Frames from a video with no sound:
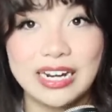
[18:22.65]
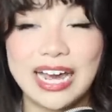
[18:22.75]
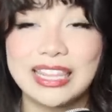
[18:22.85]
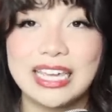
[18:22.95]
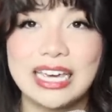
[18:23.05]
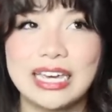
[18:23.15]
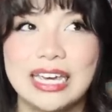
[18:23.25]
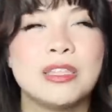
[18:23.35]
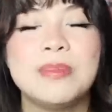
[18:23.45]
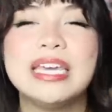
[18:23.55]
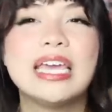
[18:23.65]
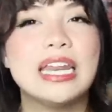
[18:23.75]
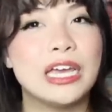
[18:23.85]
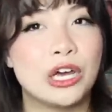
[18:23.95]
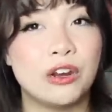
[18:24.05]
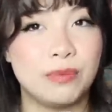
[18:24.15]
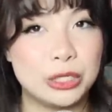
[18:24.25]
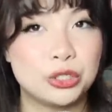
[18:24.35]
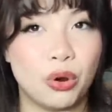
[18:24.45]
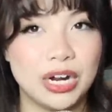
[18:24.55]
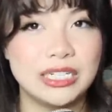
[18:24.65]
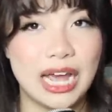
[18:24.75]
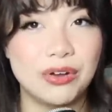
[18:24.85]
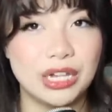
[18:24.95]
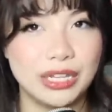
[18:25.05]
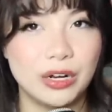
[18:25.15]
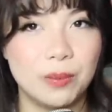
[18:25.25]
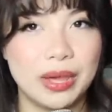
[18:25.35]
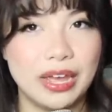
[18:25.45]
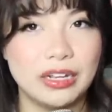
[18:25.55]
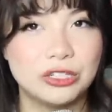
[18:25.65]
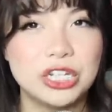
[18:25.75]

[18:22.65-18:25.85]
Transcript: And I think the beginning could have been shortened down a little bit,